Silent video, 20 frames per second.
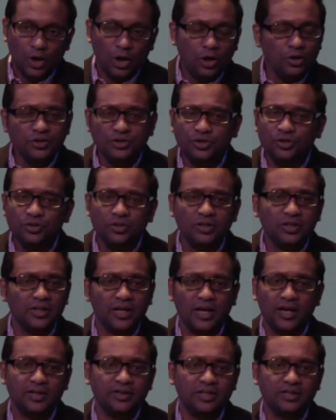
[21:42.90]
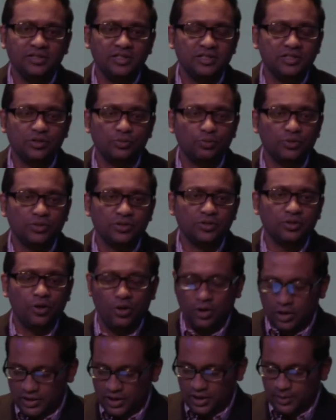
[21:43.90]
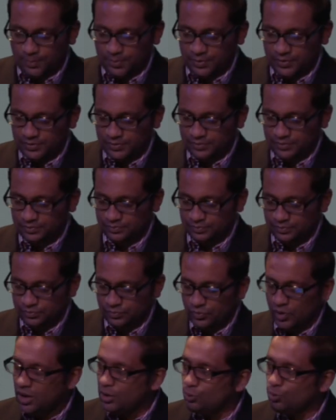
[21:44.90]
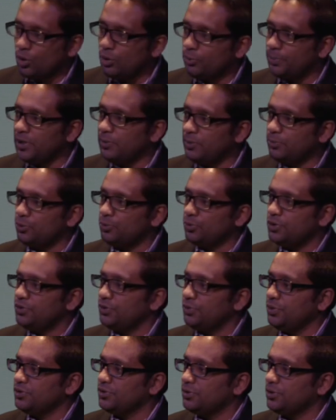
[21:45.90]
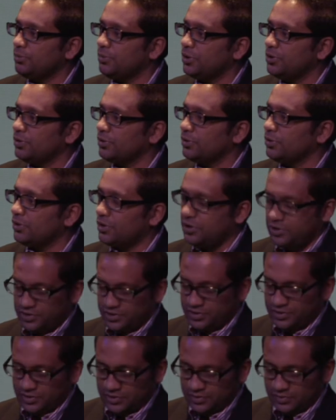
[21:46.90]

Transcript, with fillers: Aren't you glad that Jesus wasn't caught up in what people were doing to him on the cross?